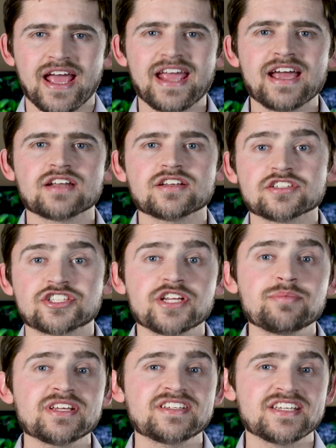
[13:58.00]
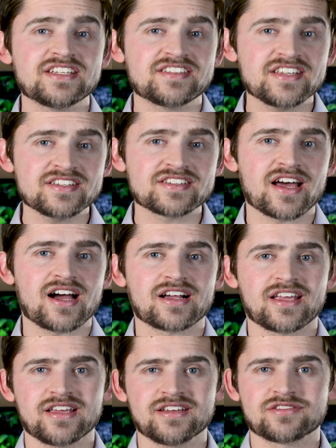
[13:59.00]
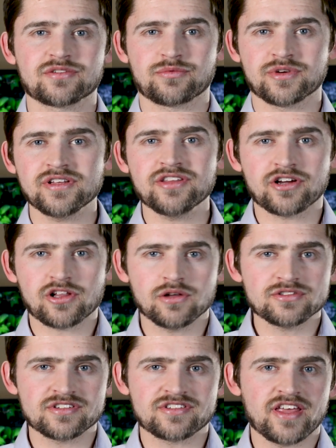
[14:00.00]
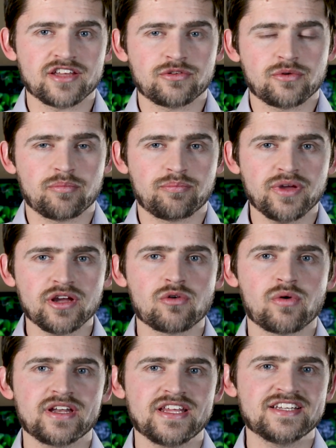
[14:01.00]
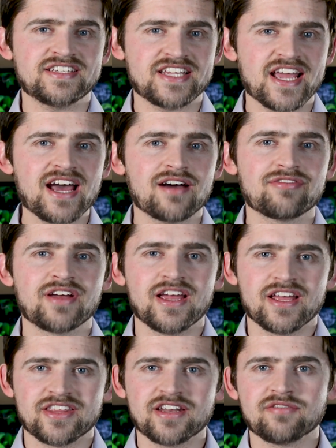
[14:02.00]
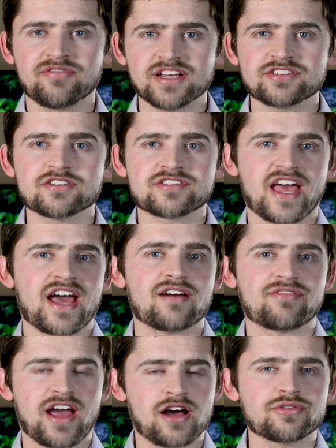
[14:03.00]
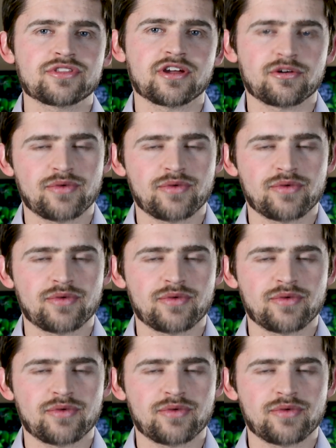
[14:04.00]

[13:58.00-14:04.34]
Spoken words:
And GBTC stock is really the closest thing to a Bitcoin ETF that investors have out there